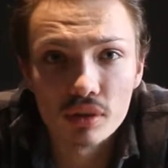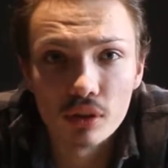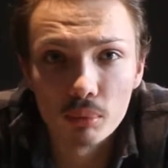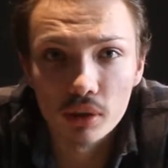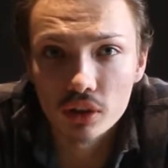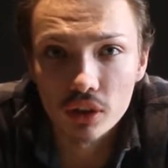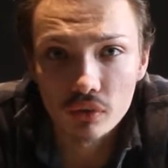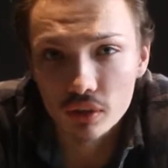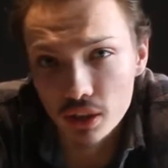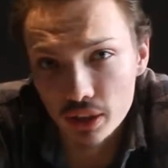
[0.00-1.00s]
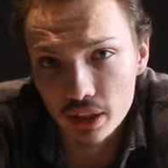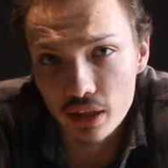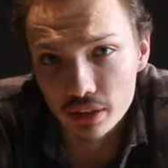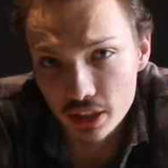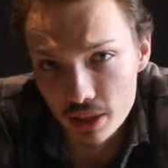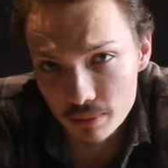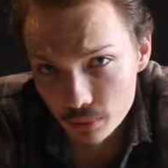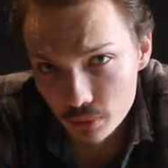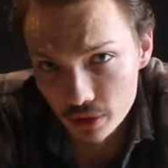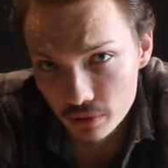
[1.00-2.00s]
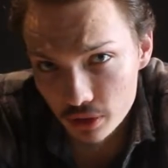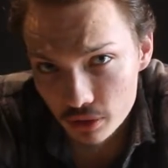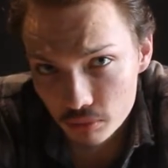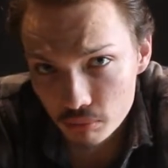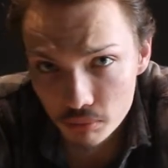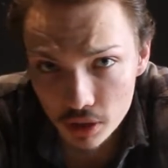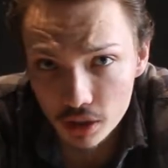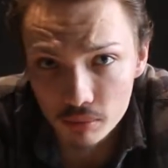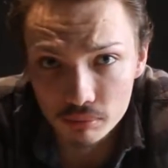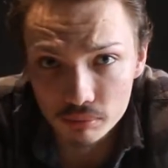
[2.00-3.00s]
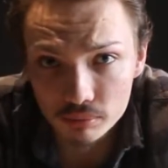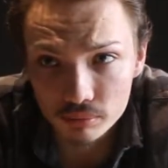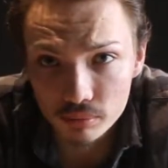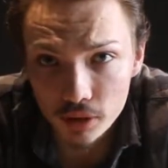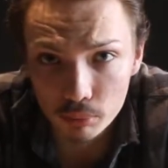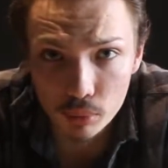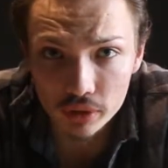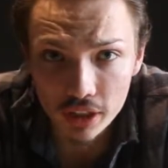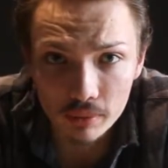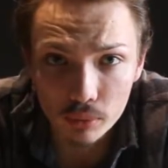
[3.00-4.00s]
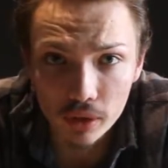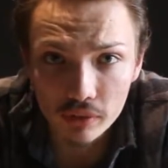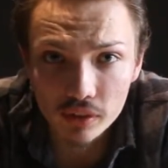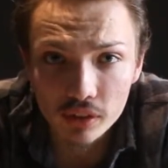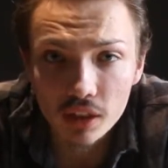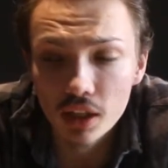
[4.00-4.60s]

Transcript: There are a bunch of different like card games and whatever, and board games or whatever.